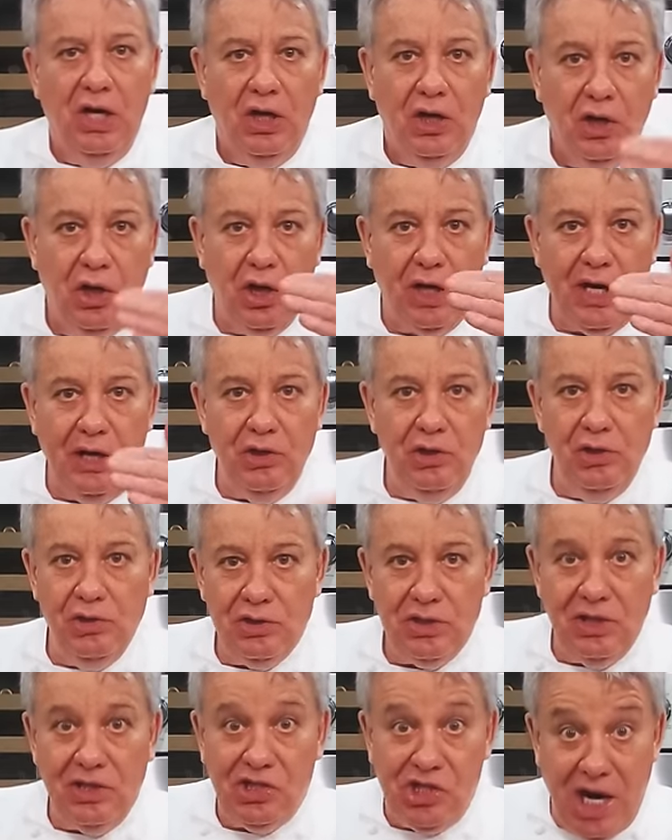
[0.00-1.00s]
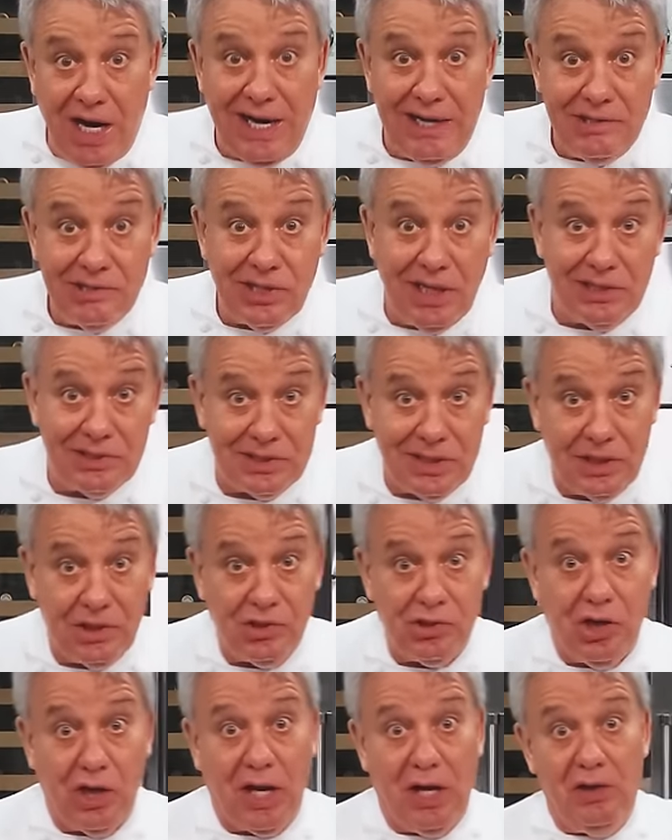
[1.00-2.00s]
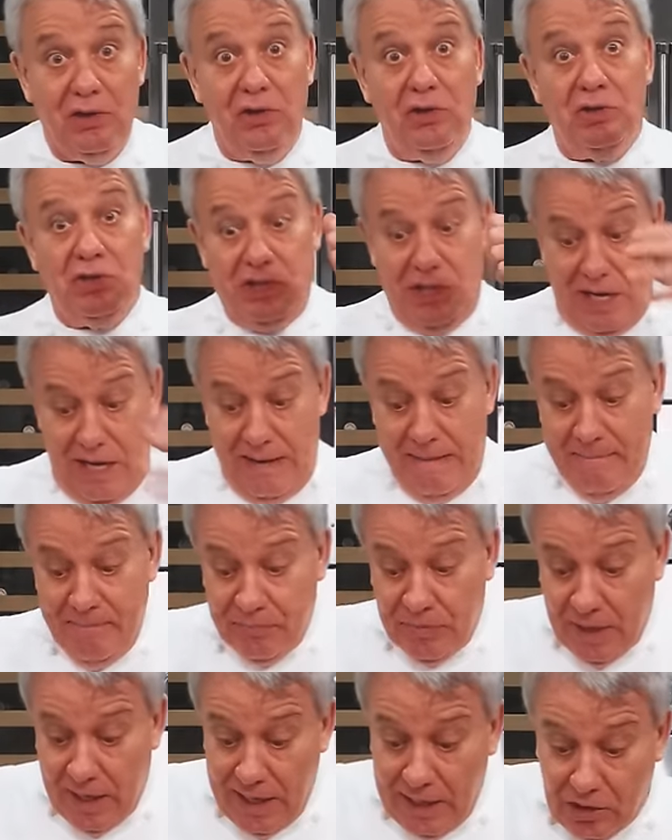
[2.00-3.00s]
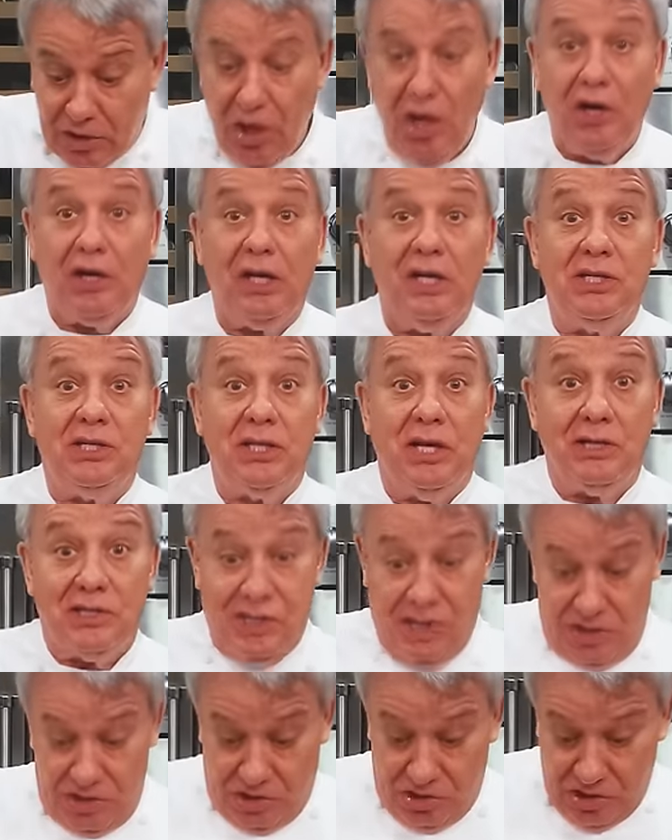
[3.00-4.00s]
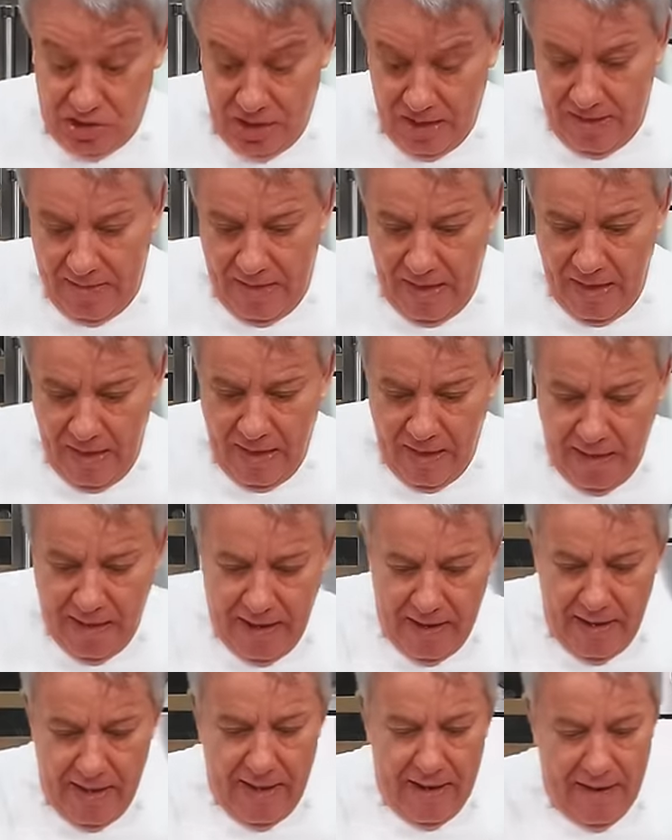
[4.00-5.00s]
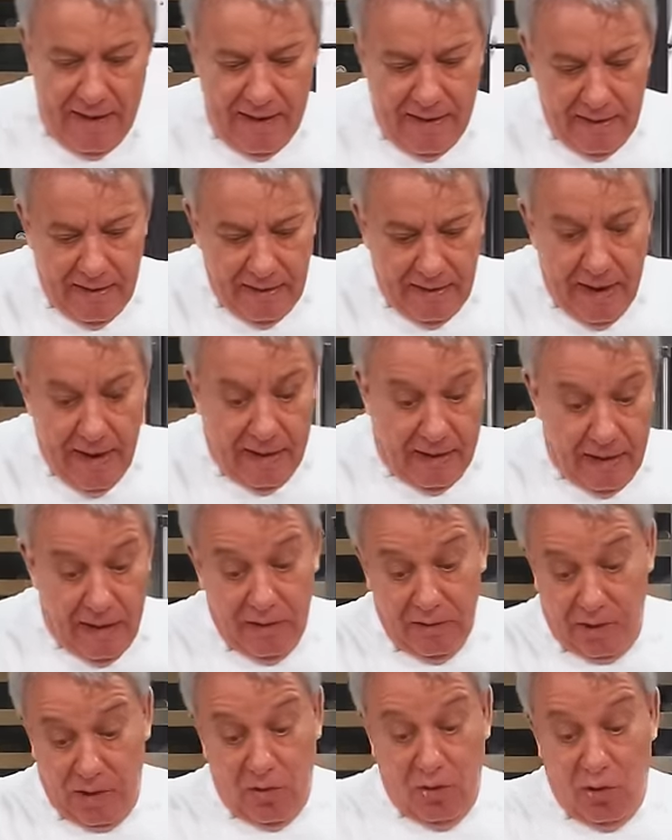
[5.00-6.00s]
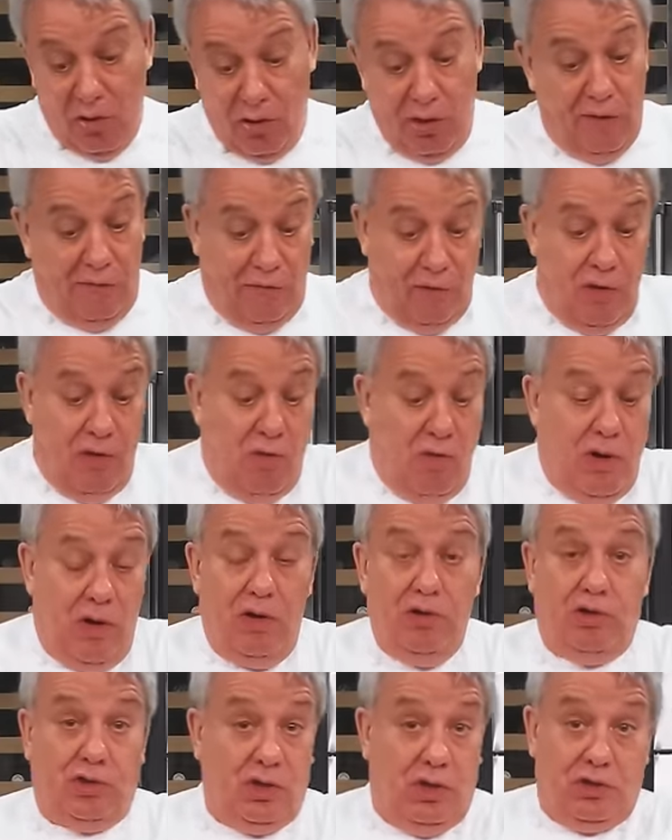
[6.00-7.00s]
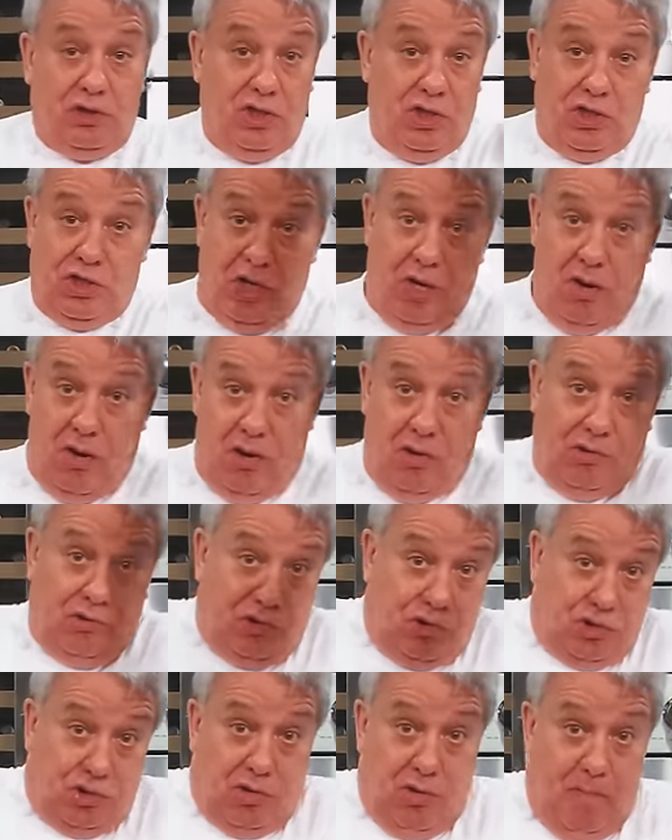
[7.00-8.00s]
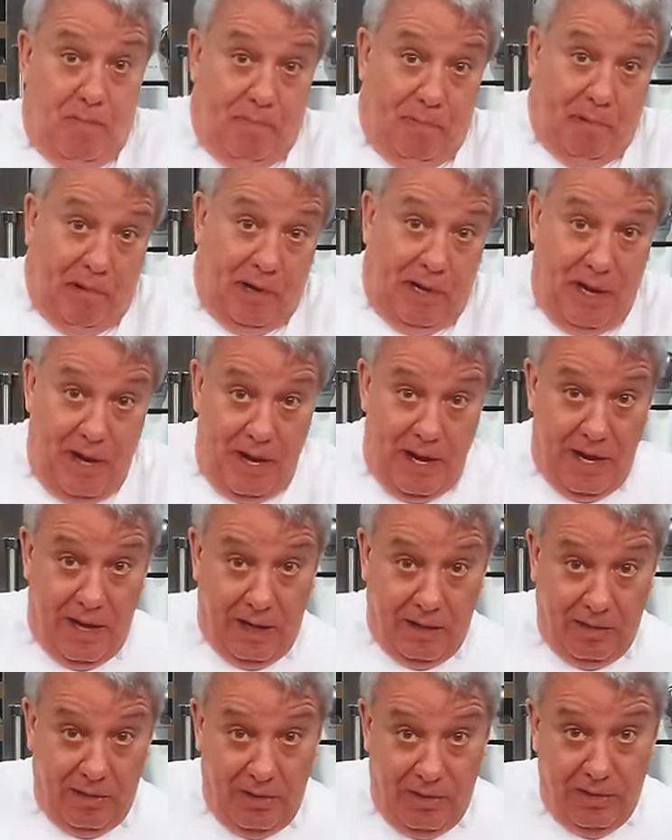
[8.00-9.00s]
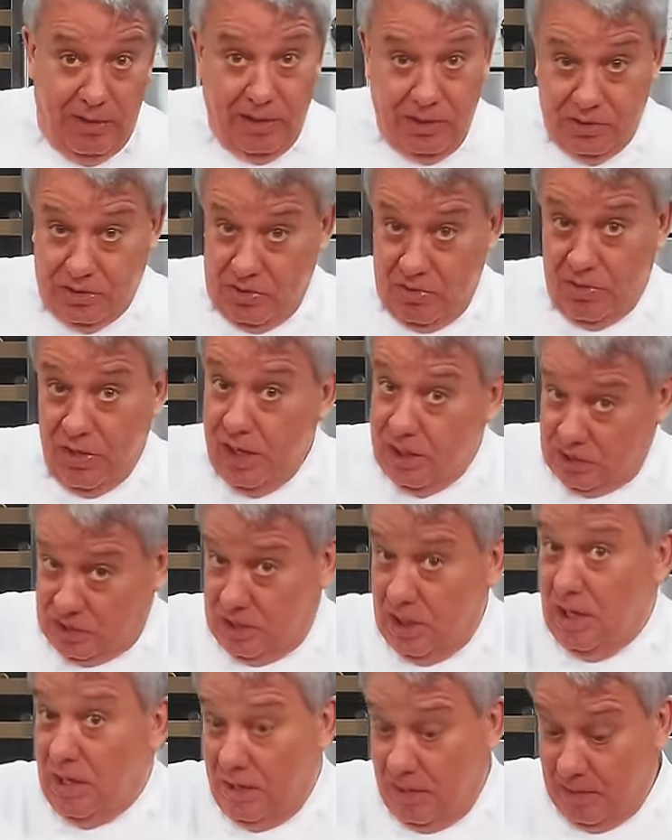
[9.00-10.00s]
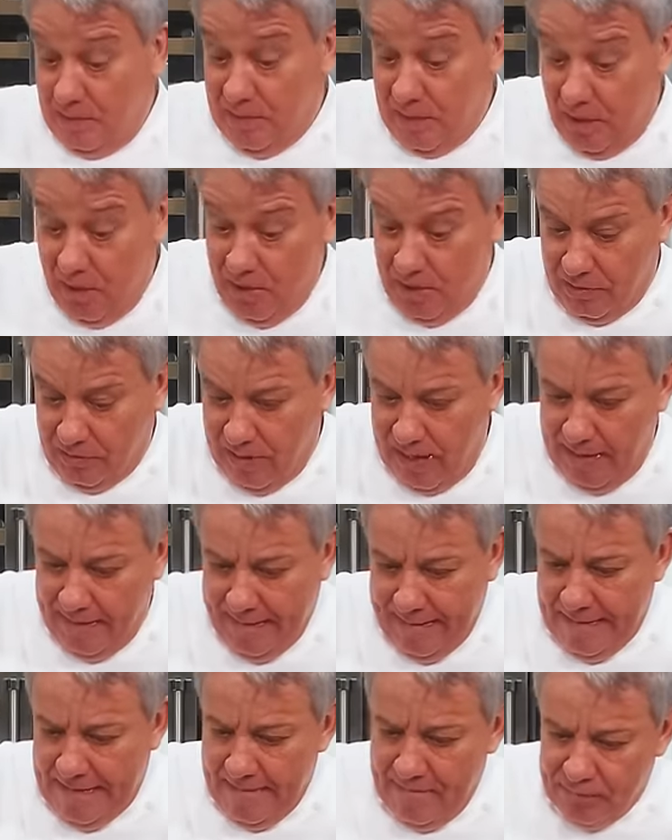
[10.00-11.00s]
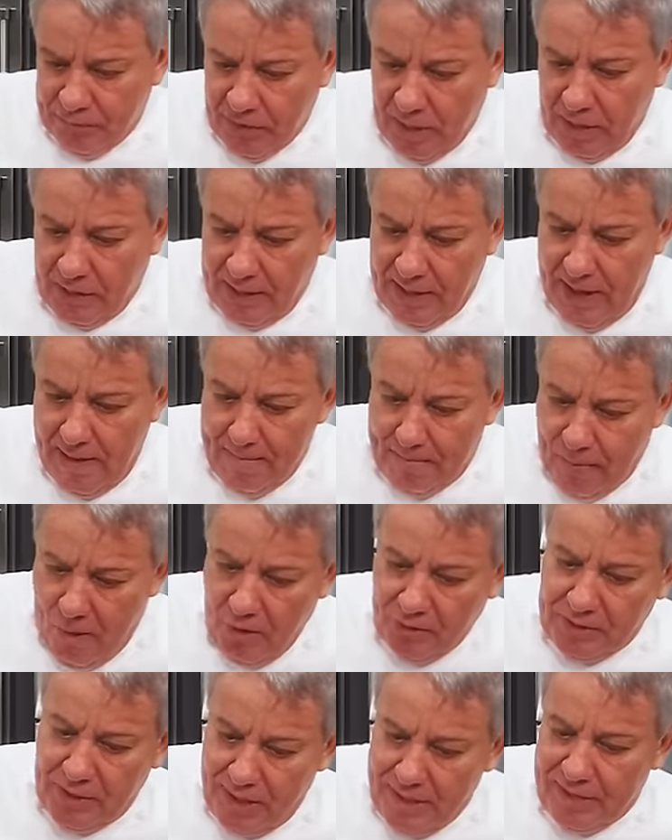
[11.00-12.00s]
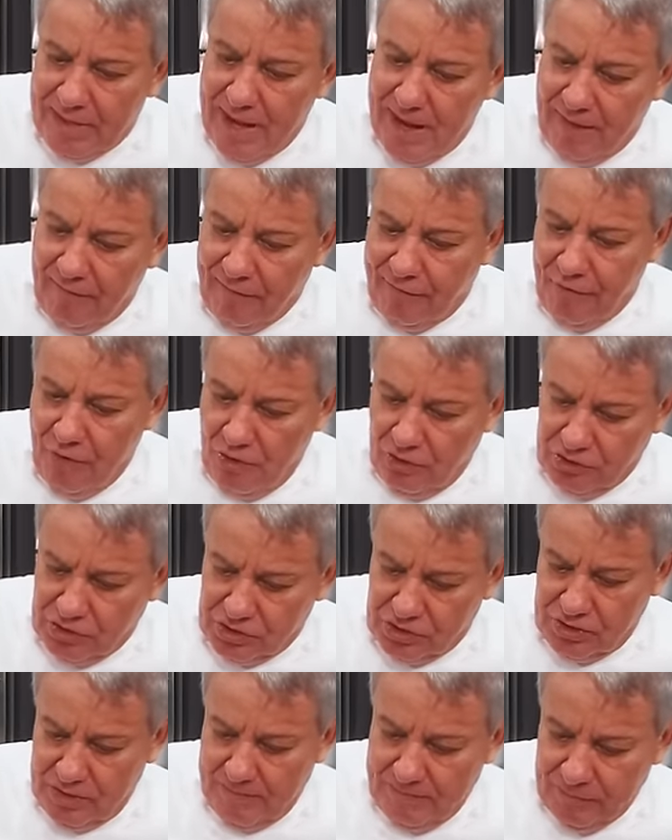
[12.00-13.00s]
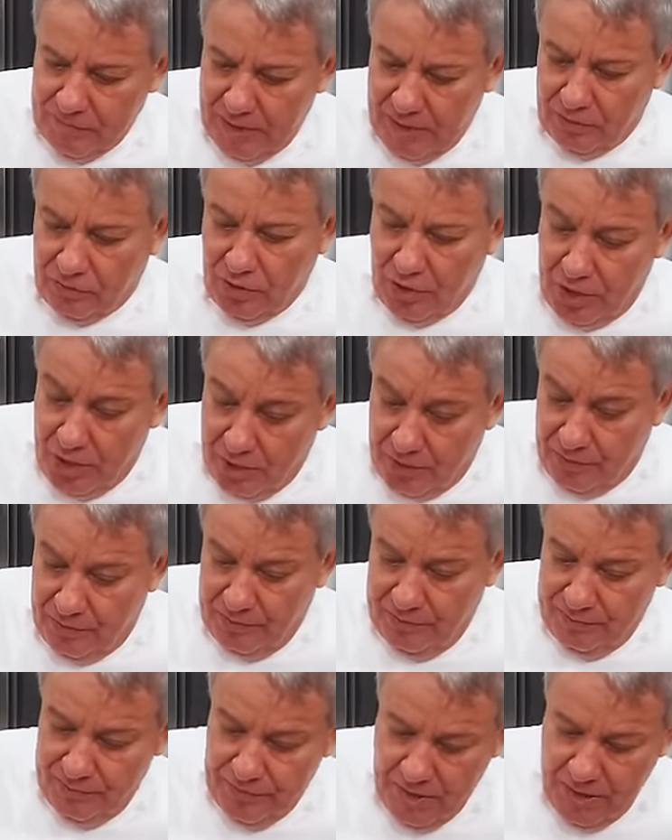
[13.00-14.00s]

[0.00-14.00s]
You can use a chicken sausage. You can use a turkey sausage. And or if you don't want to eat sausage at all, just don't put it in there, you know? It's okay, it's still gonna be good, right? The important thing, folks, to do